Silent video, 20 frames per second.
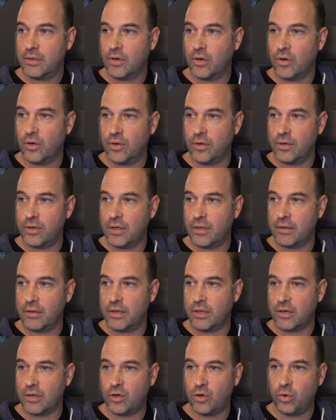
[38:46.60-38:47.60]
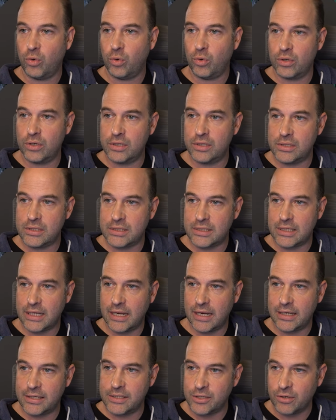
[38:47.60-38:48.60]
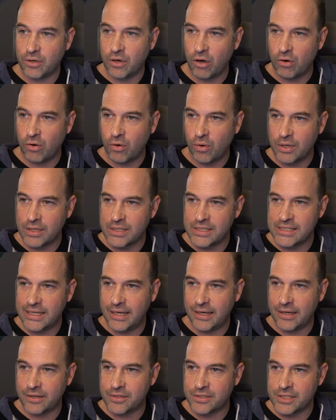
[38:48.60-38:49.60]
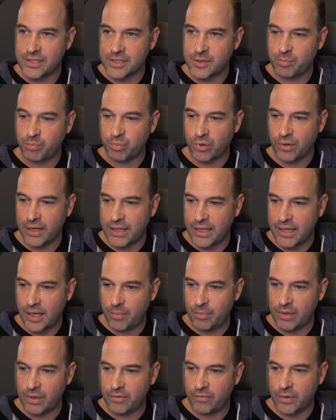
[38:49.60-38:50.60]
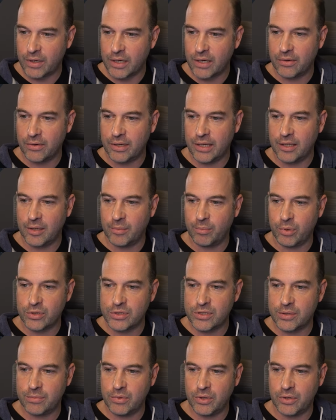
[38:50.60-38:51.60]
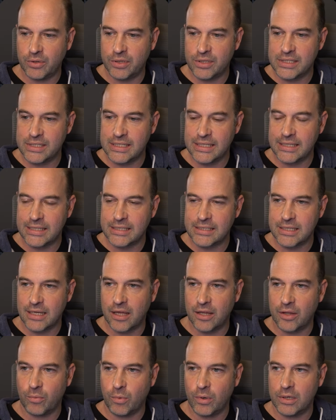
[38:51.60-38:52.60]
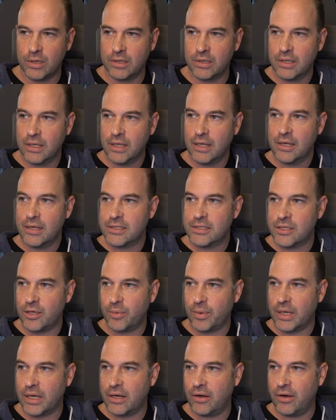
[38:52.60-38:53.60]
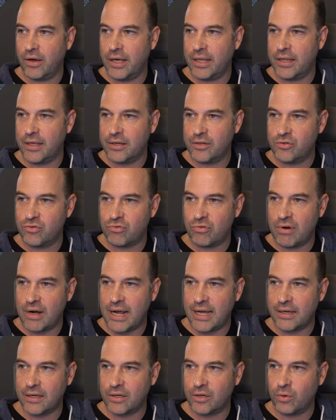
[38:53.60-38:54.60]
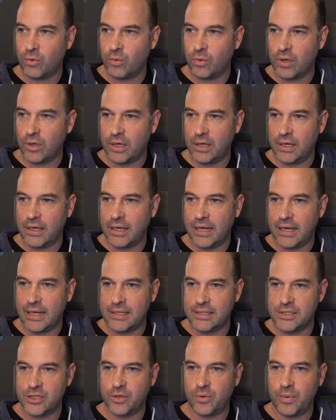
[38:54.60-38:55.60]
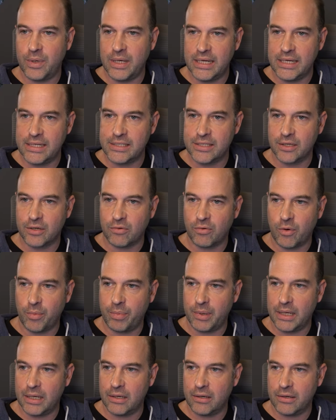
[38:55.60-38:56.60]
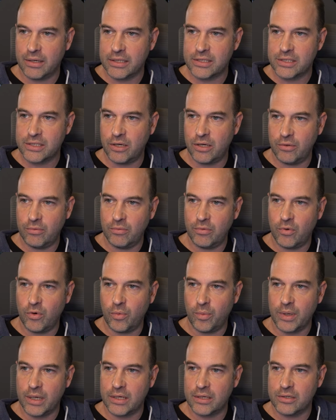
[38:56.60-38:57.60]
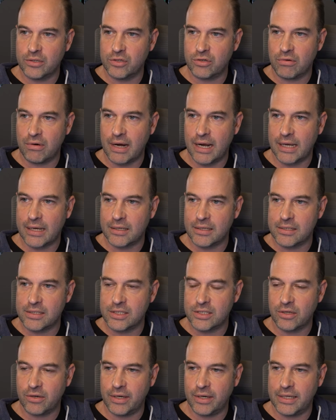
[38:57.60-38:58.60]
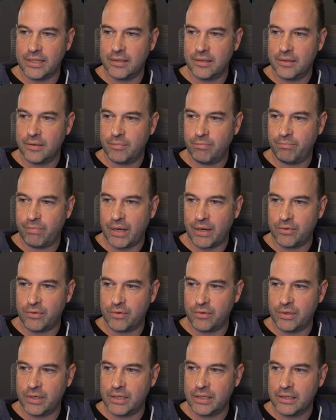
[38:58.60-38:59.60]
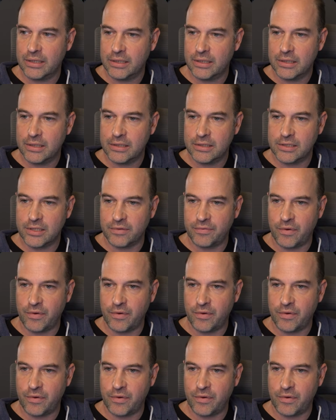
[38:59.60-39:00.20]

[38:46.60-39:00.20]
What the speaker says: on the corners, and you can't quite see it because it's bright there, but if we go down the bottom you can see this other one. So we can either drag a corner and squeeze the crop in like so, or we can drag a side boundary. So